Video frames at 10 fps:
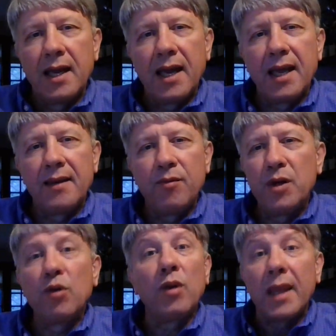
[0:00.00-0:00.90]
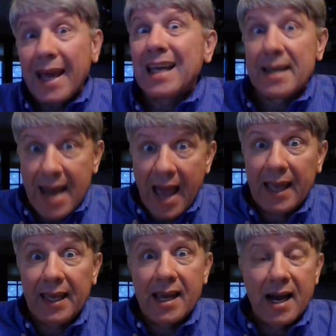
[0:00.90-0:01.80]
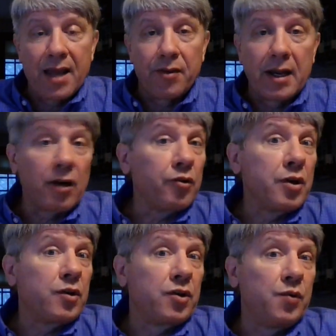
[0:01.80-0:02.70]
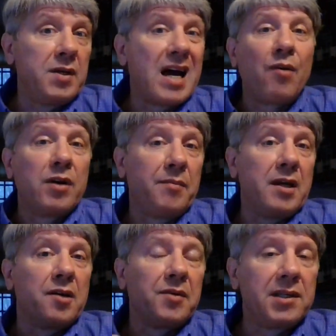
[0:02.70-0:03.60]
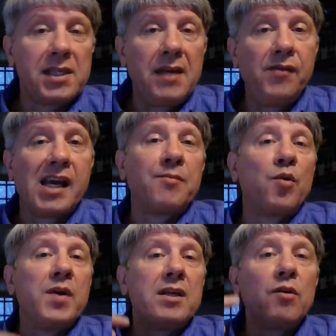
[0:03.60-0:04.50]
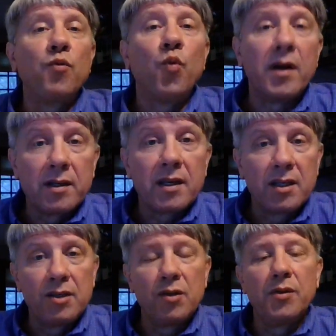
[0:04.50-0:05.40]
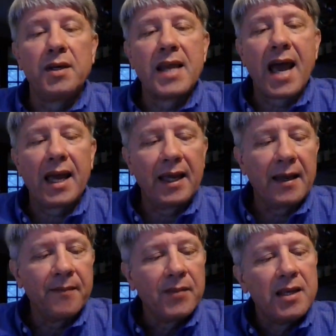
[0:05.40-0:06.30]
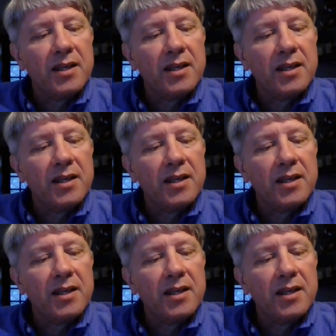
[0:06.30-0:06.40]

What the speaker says: And we don't like nagging either. Not only do we not want to be in a receiving end, but we don't want to do the nagging.